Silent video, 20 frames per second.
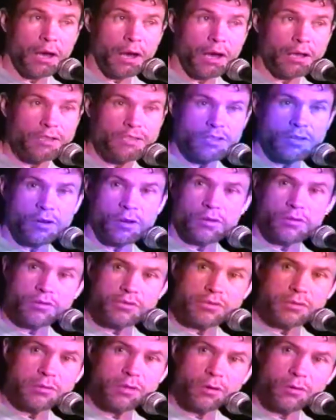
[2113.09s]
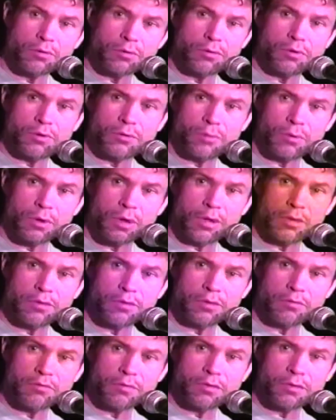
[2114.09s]
I did all this locally where I
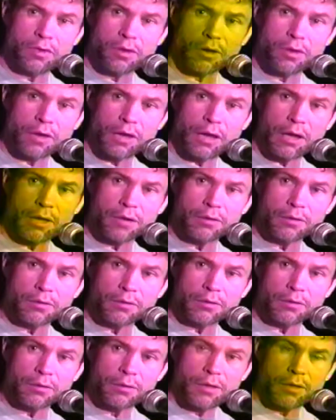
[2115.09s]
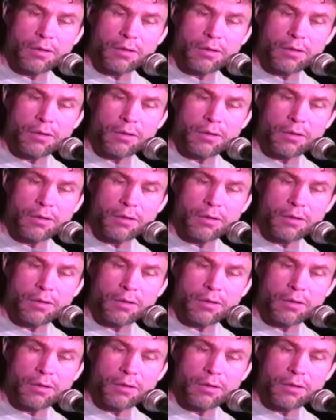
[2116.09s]
live in Long Island.